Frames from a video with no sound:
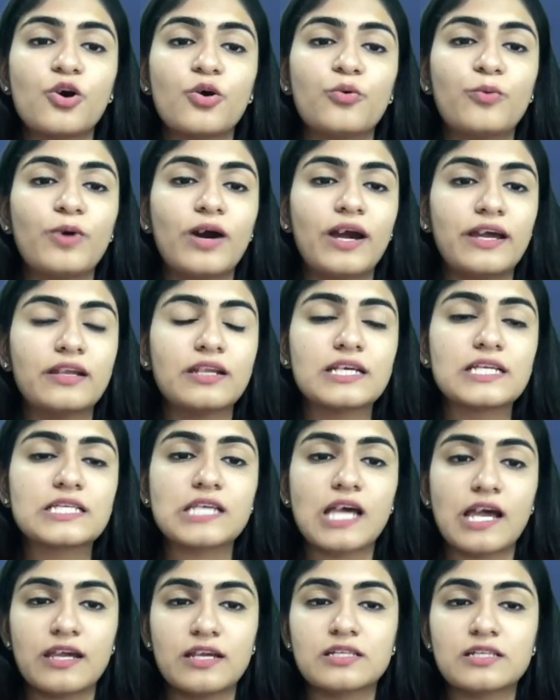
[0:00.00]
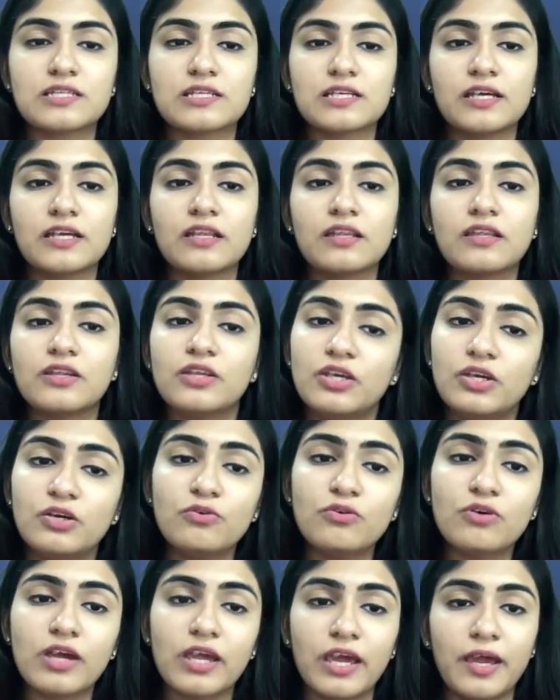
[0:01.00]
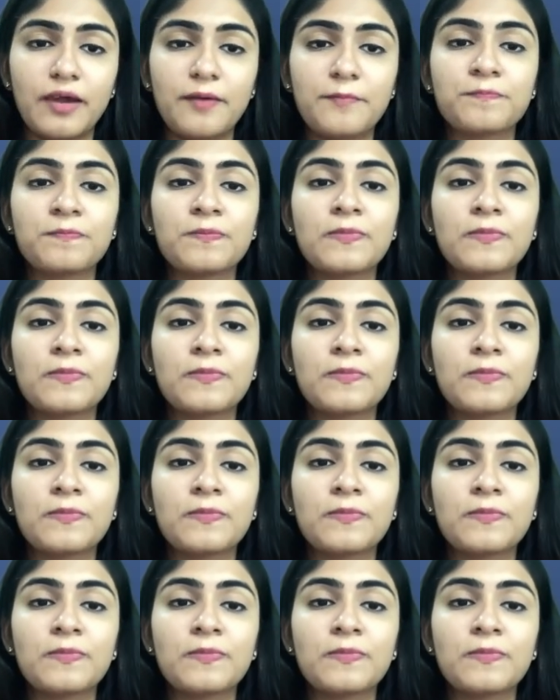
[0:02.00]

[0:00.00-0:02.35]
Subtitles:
Y resides in UK.